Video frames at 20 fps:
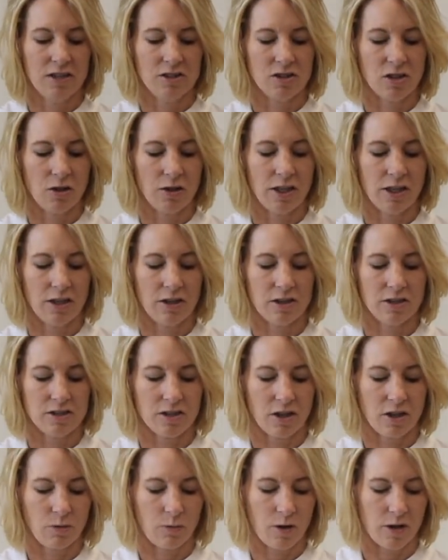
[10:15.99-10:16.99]
So here is
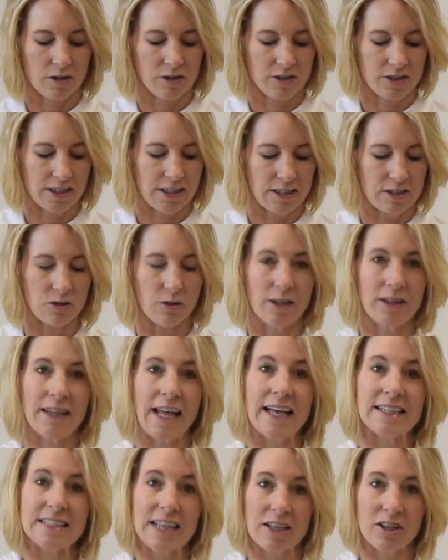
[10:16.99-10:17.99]
our water sticking to it. And
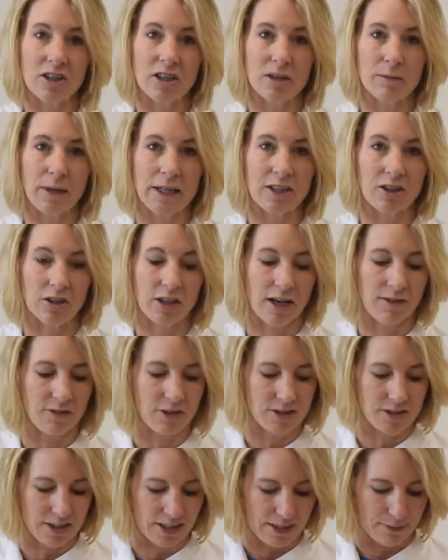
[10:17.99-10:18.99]
that's how you're going to make your
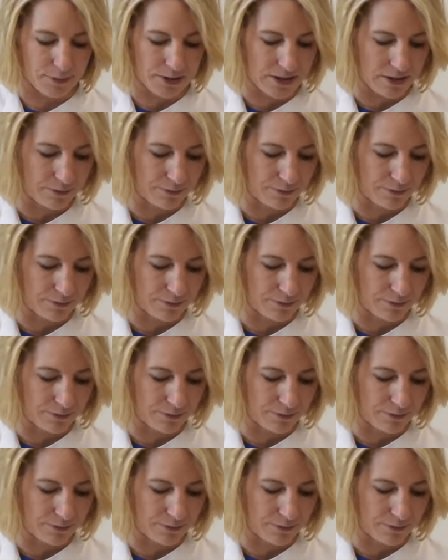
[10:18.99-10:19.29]
cover slips.